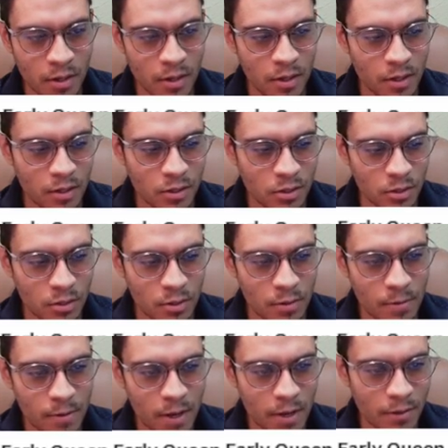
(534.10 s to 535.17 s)
So
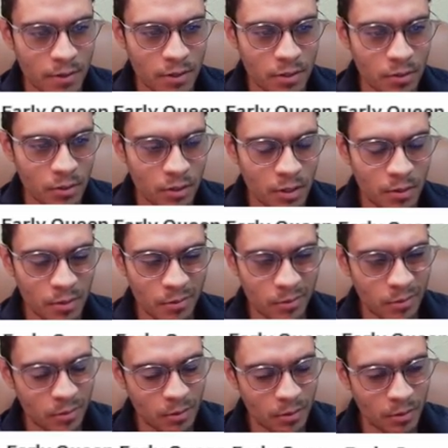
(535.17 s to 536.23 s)
yeah, there is
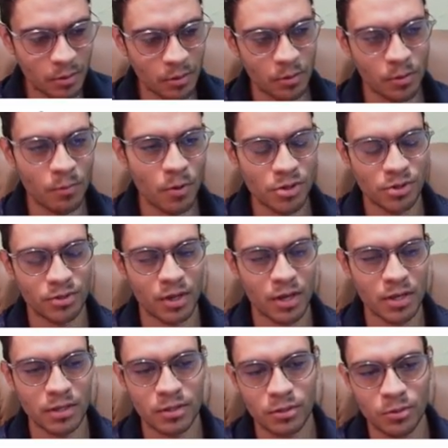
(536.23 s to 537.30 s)
no much
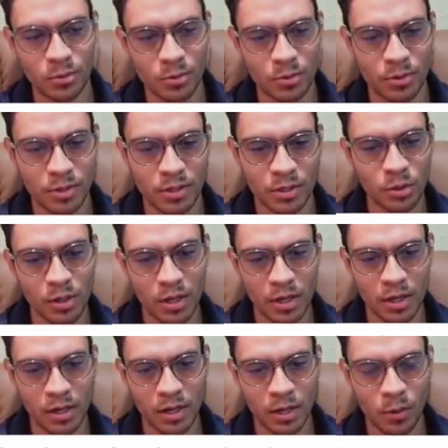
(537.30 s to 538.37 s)
science to these
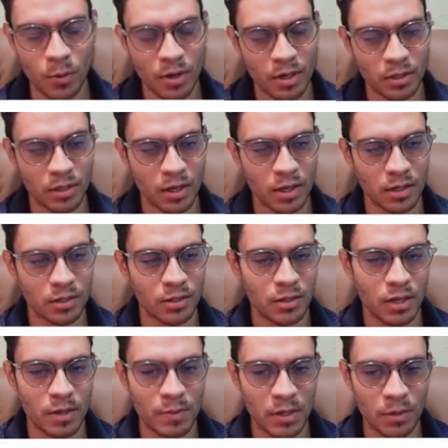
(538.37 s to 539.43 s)
early queen attacks,
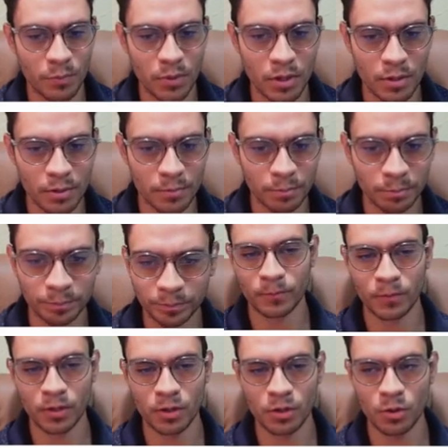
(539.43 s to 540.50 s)
in my opinion.
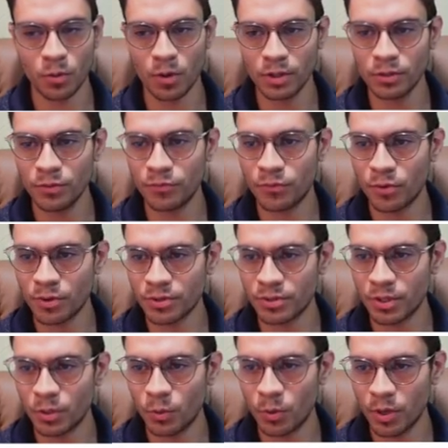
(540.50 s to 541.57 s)
You want to force the
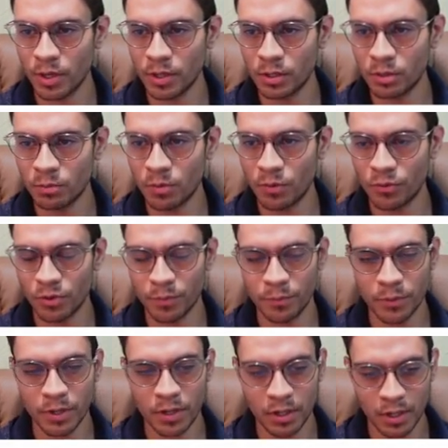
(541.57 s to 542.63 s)
queen to move
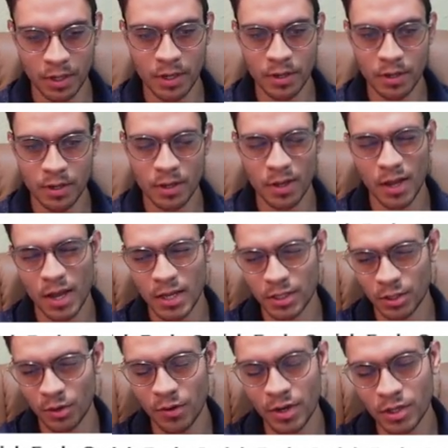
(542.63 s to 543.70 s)
repeatedly, as
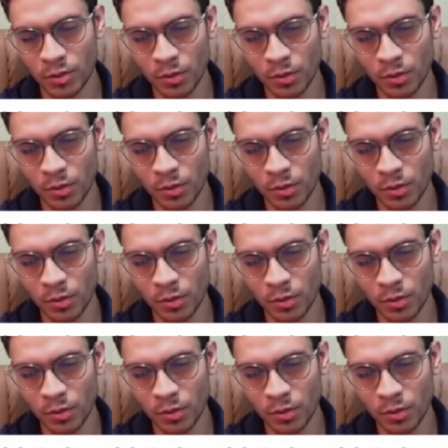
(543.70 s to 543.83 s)
long as you are